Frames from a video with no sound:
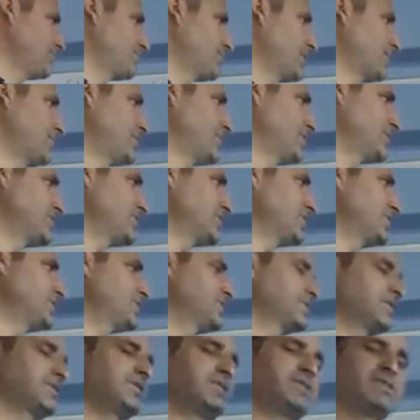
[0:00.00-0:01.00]
population
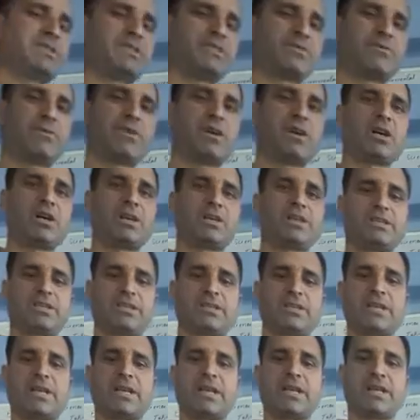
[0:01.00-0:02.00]
is
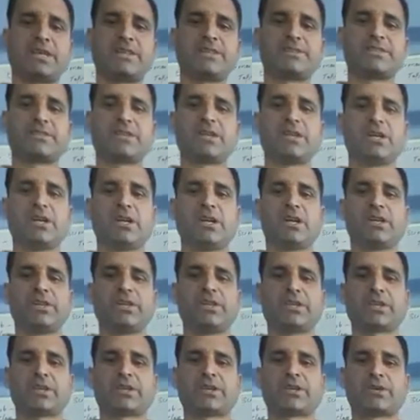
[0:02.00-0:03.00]
defined as
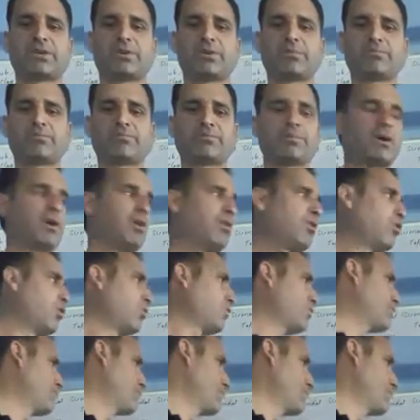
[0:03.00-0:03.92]
the group of